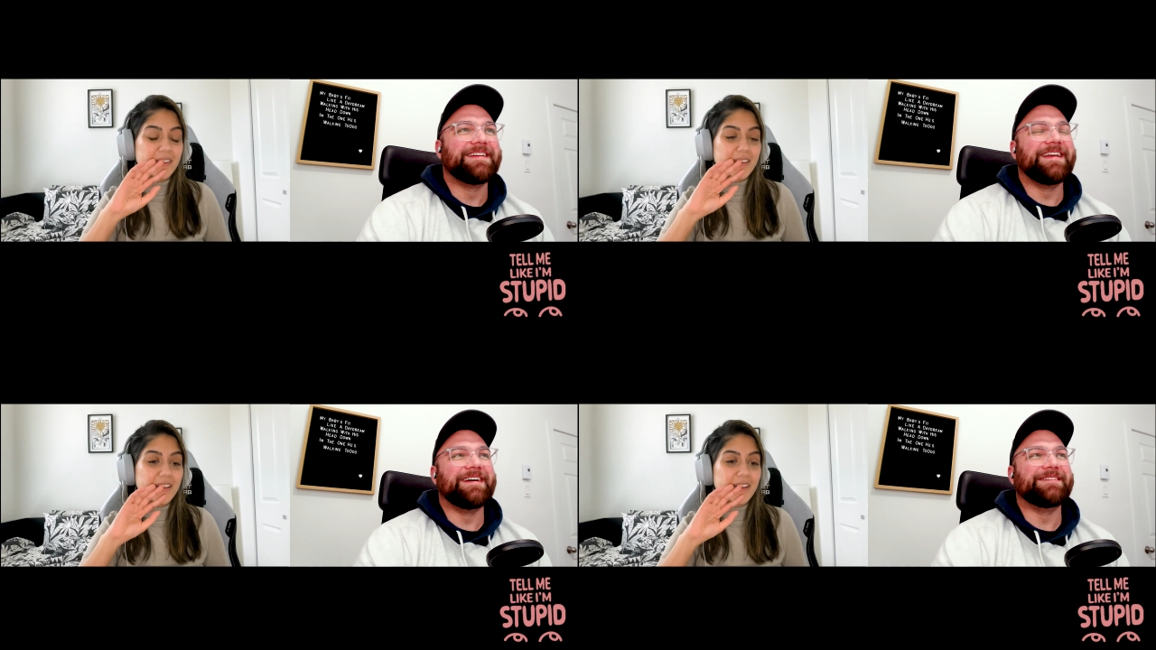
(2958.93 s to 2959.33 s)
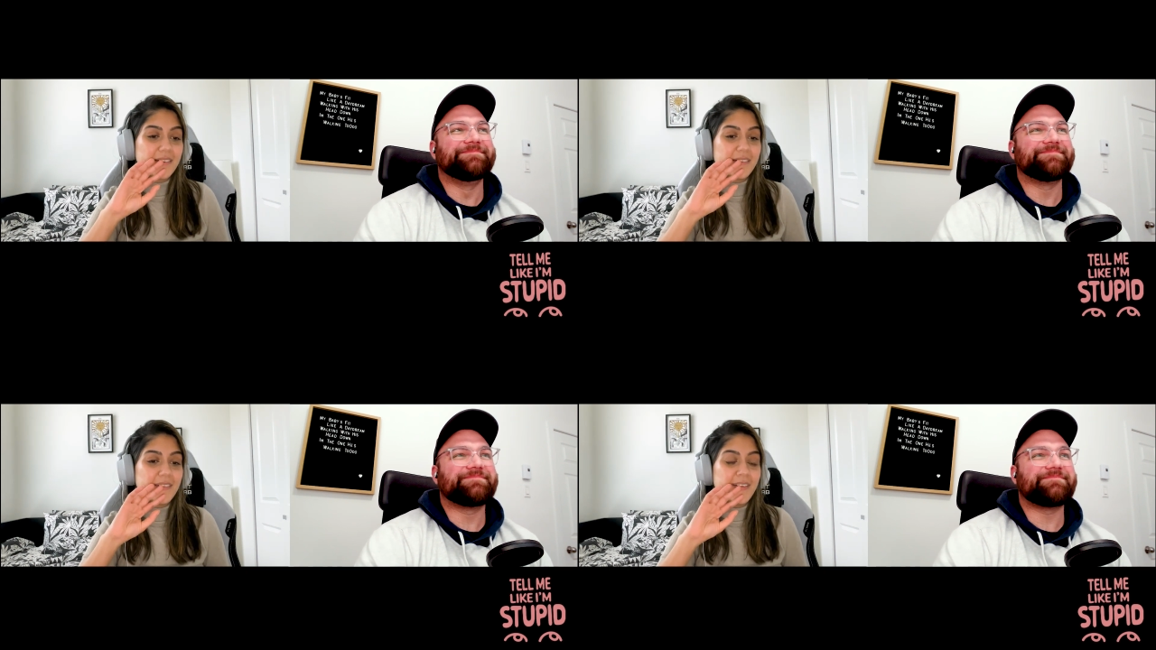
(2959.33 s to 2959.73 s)
Speaker 1: Yeah.
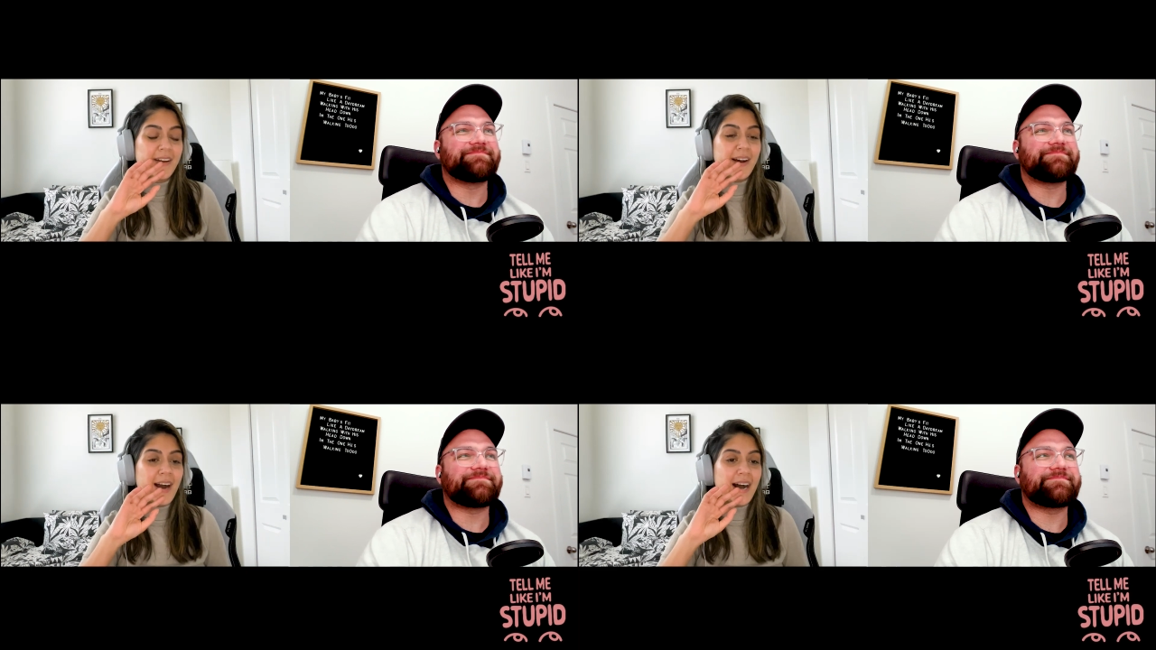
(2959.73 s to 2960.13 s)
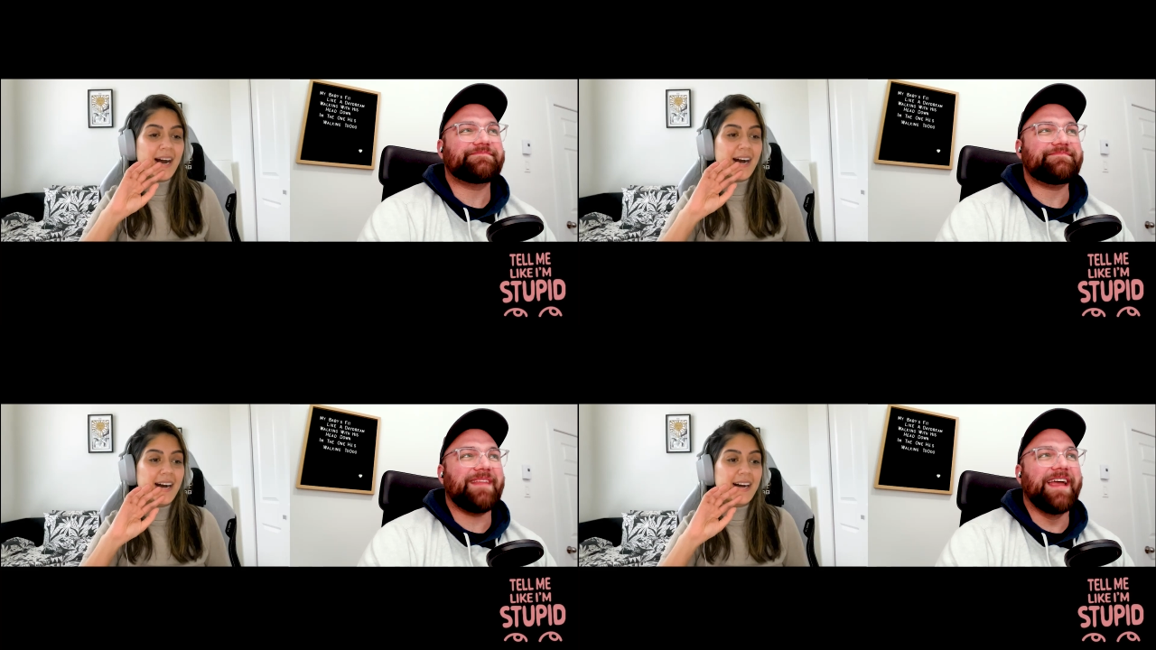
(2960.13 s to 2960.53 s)

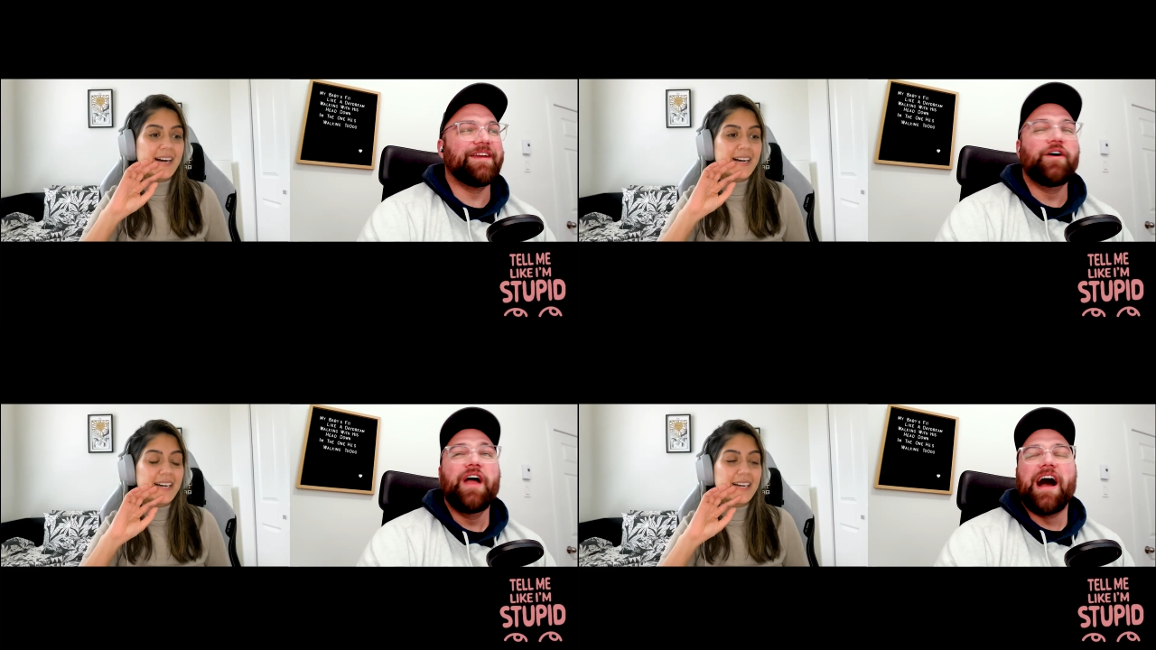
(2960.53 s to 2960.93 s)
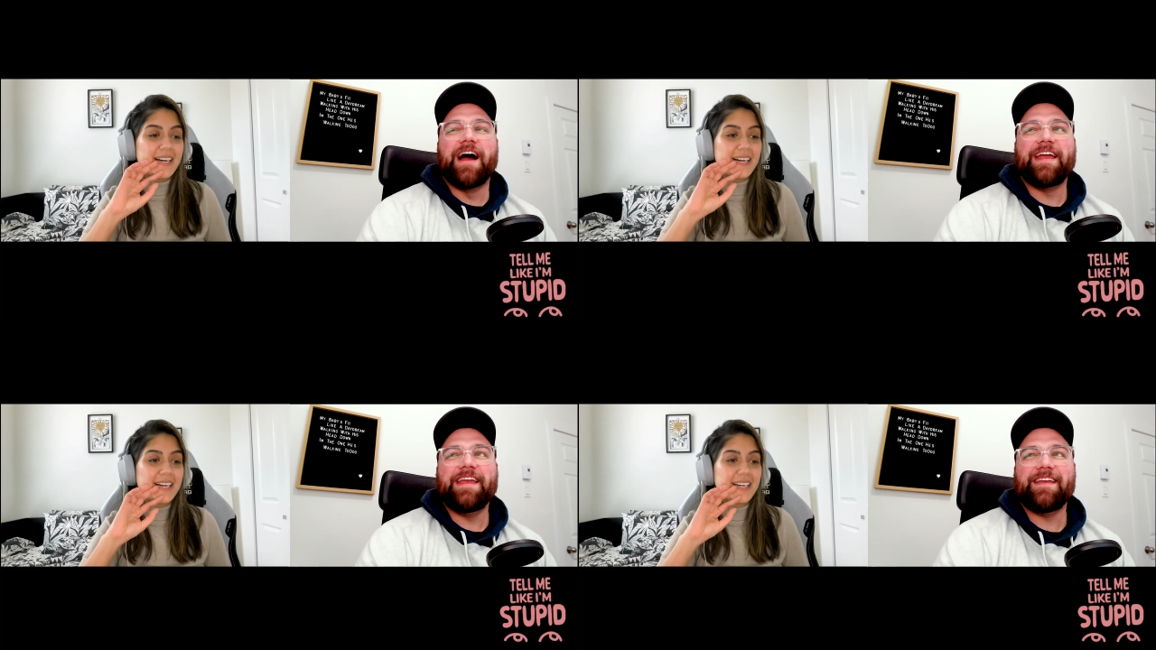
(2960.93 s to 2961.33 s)
I know.
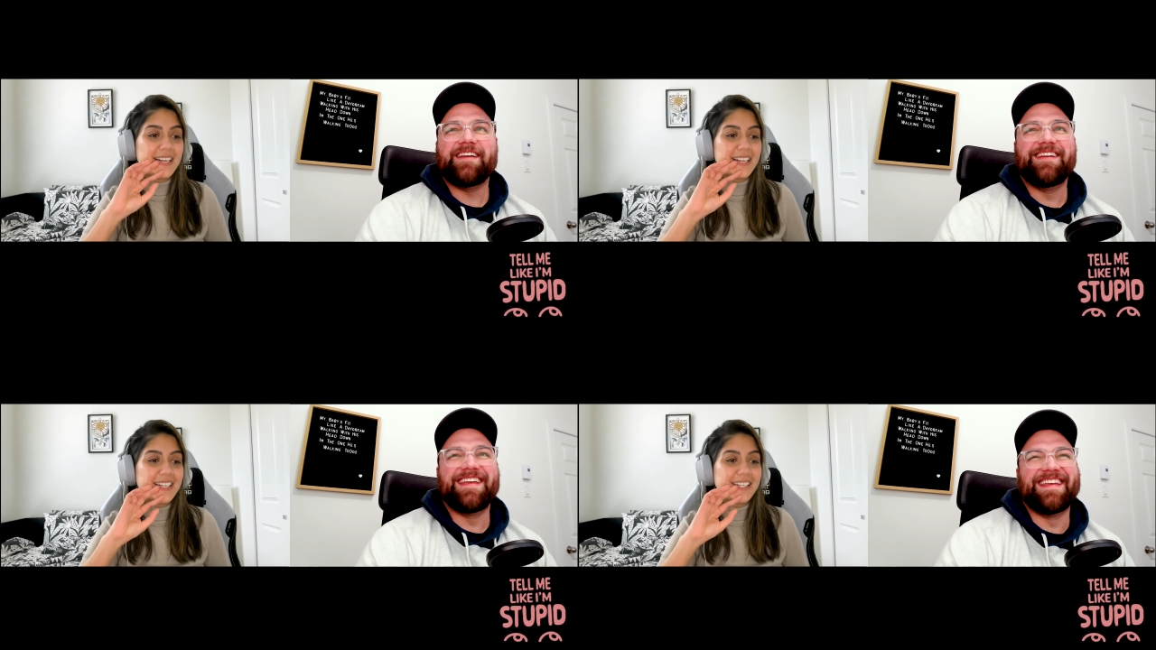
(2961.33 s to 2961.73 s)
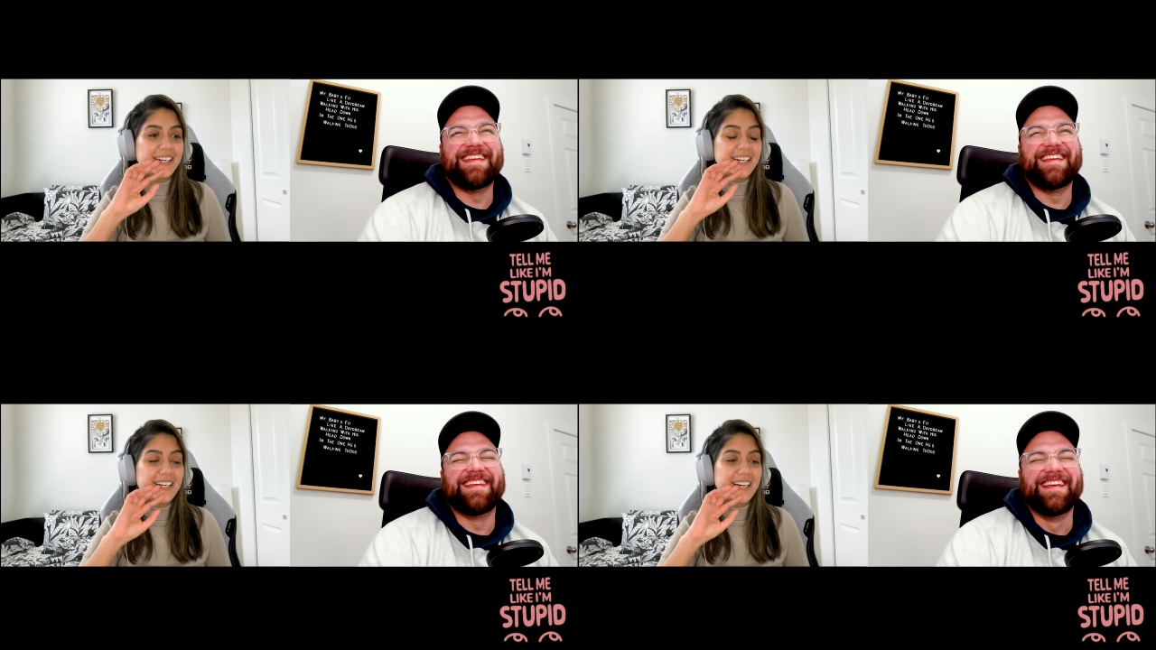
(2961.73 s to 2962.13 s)
I
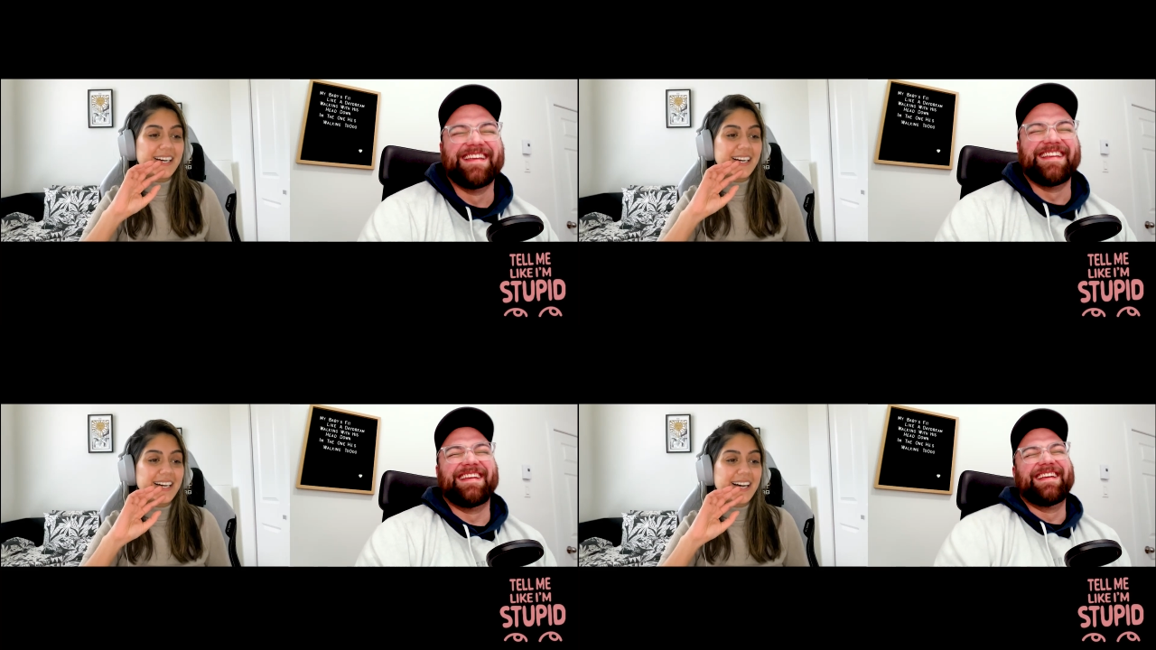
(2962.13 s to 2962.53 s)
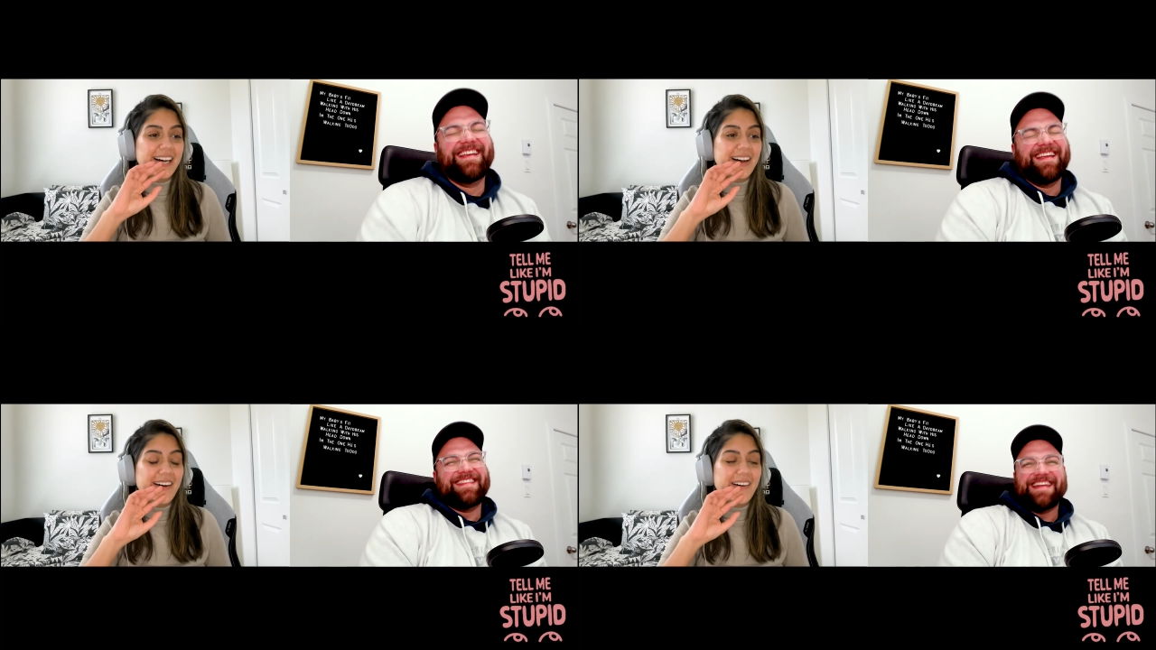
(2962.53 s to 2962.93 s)

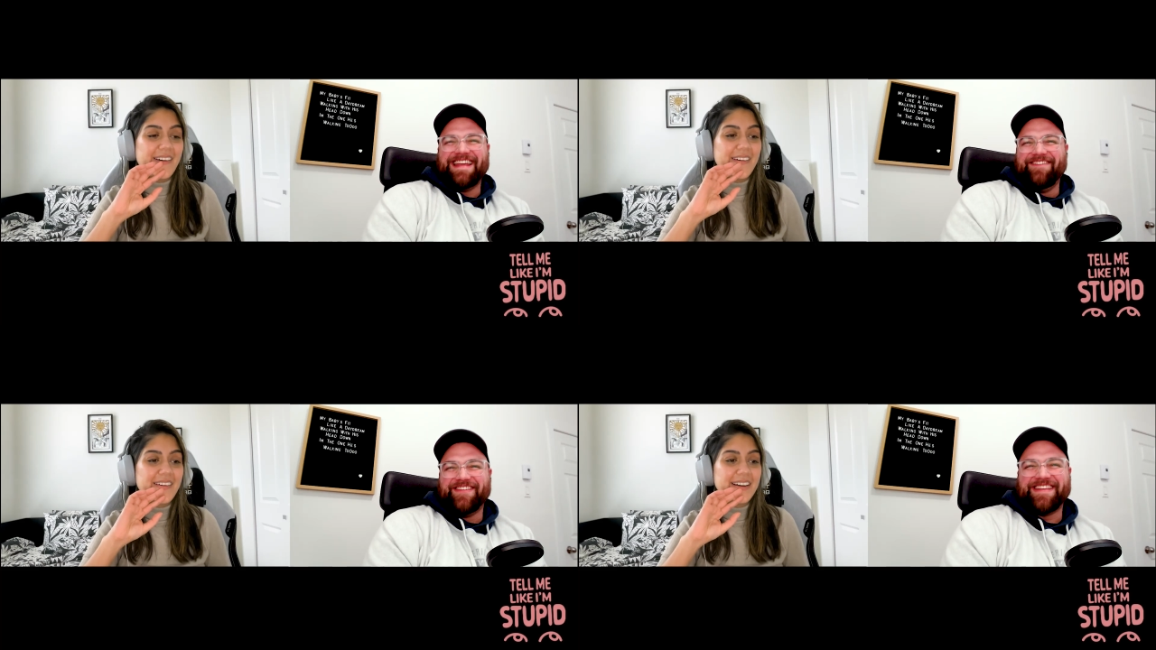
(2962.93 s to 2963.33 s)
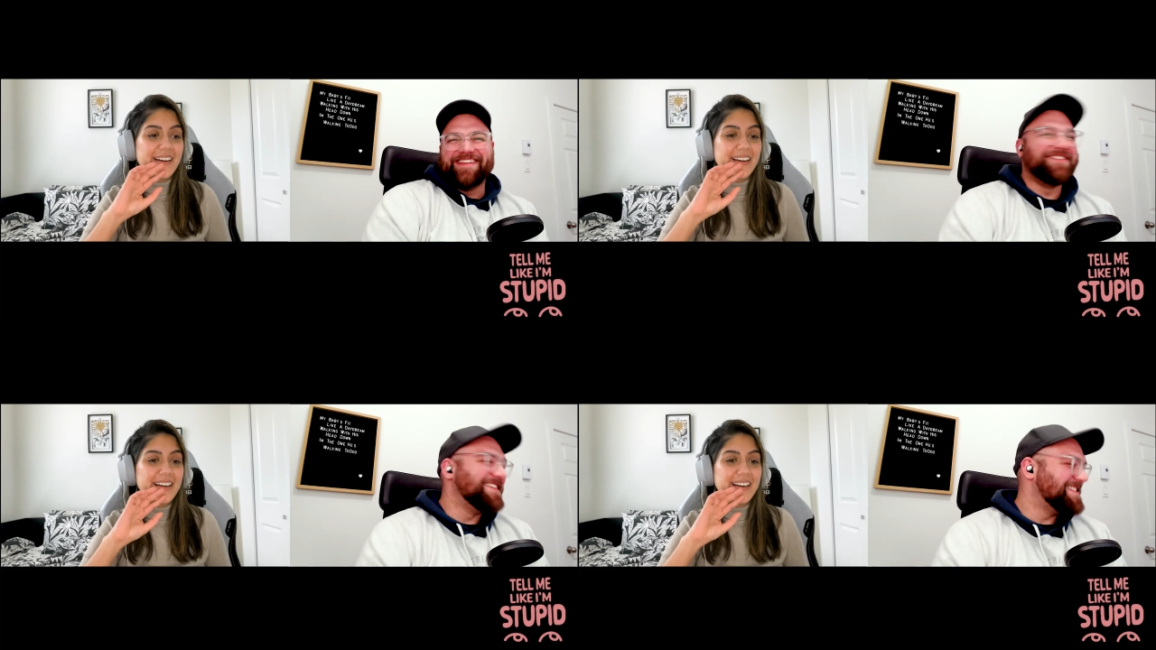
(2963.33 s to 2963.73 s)
did I ever
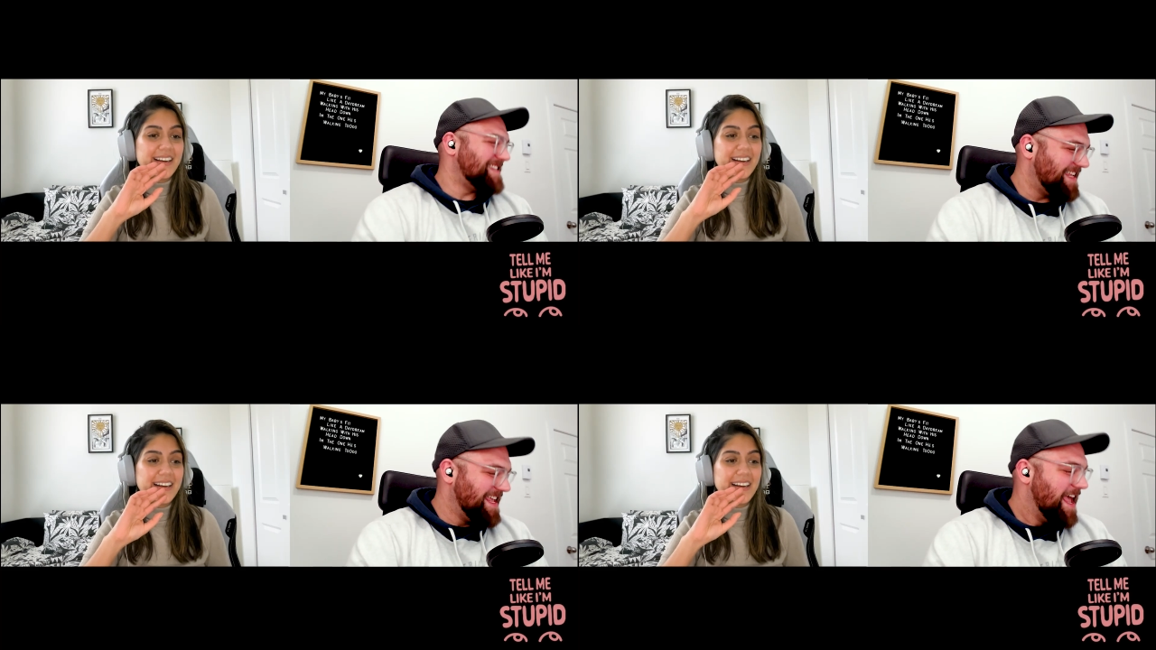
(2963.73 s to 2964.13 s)
tell you this?